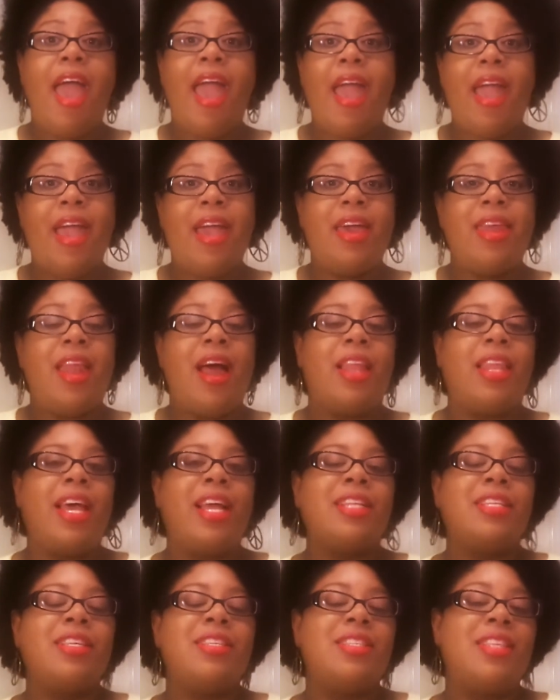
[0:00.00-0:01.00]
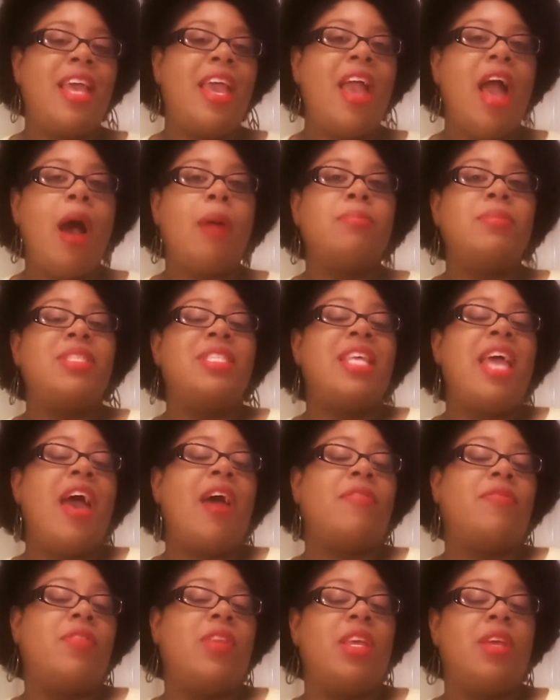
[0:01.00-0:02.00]
And I like to say I'm
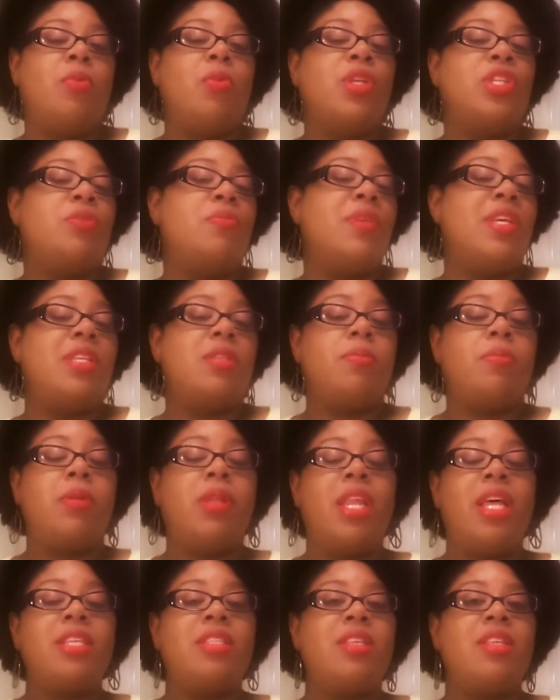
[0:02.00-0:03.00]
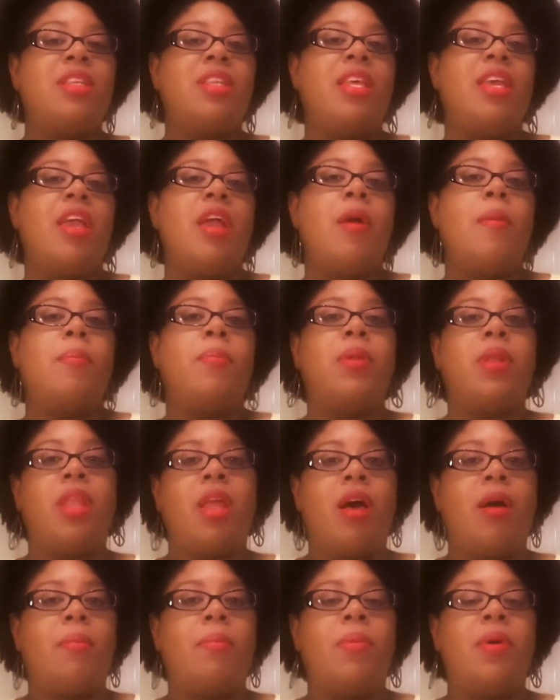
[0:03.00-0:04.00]
Zaftig, which means pleasantly
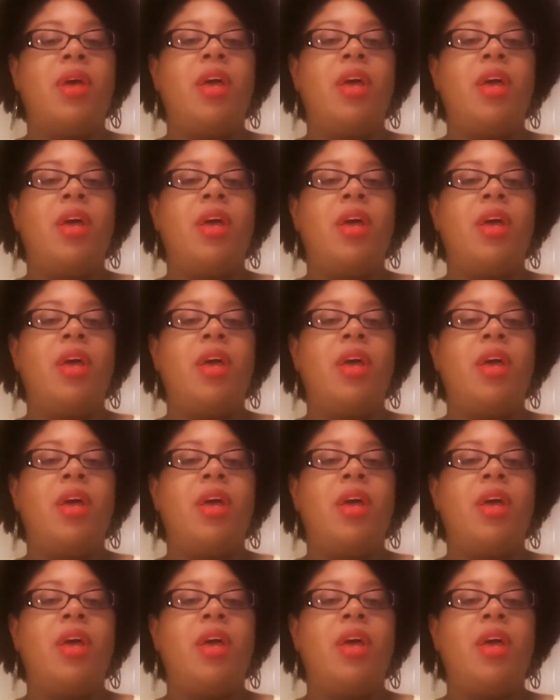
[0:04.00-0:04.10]
plump.